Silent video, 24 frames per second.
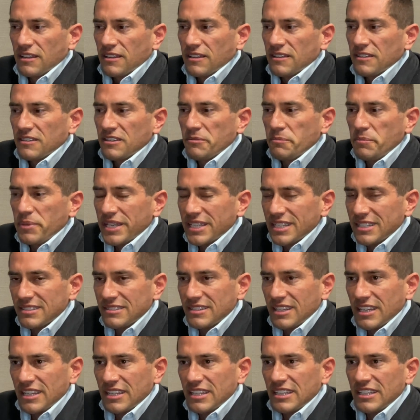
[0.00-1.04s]
The biggest
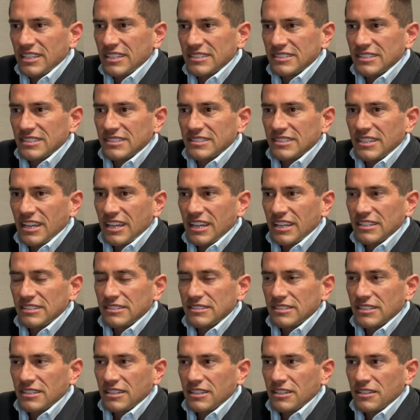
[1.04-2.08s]
thing is that
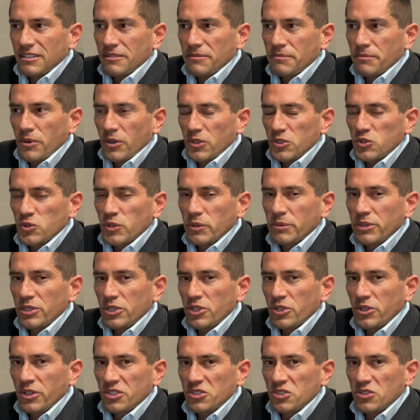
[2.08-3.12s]
most women who
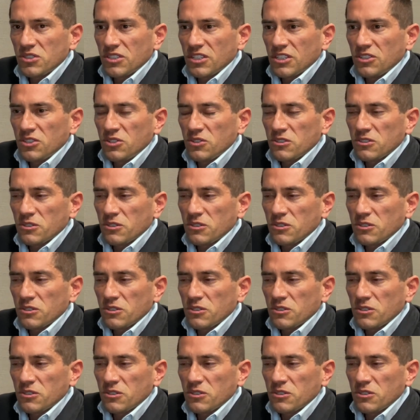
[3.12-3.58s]
are interested in doing the